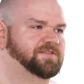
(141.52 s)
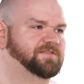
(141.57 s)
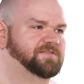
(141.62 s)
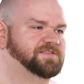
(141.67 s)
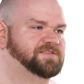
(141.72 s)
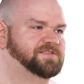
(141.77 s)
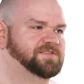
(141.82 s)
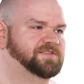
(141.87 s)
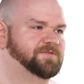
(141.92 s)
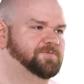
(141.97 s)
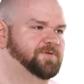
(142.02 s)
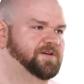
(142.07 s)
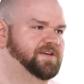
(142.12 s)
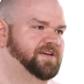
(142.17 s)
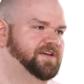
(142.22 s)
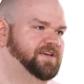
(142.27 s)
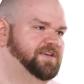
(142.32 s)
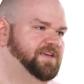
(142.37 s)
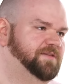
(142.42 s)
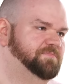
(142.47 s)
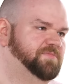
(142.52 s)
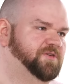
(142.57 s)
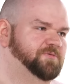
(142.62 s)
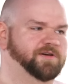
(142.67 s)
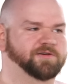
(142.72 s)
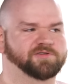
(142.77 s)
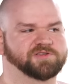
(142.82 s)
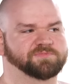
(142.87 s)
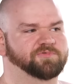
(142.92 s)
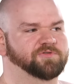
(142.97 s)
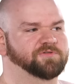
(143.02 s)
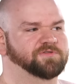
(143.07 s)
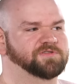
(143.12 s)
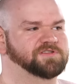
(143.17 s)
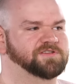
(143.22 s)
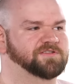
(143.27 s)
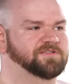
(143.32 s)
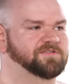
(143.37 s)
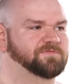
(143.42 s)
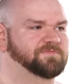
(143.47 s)
Yeah, it's the way I am, the way I was born.
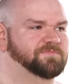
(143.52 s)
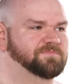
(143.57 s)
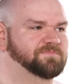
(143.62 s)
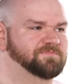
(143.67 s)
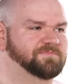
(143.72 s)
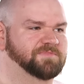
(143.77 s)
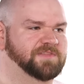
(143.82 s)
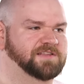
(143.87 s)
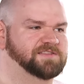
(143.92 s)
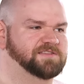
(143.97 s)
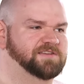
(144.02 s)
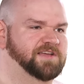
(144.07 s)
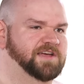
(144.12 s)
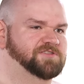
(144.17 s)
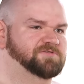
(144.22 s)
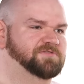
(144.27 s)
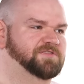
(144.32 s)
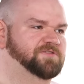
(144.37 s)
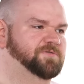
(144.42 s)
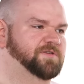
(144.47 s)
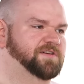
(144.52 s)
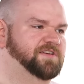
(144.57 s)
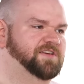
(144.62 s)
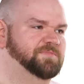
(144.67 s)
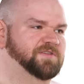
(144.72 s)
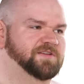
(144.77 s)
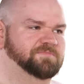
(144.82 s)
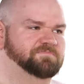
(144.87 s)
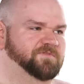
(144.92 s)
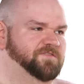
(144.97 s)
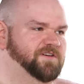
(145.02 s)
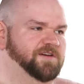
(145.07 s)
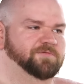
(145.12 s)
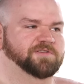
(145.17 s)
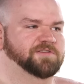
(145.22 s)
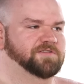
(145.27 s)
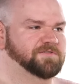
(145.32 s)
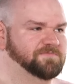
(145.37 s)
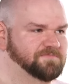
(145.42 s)
So yeah. that's yeah. naturally who I am, and I'm fine with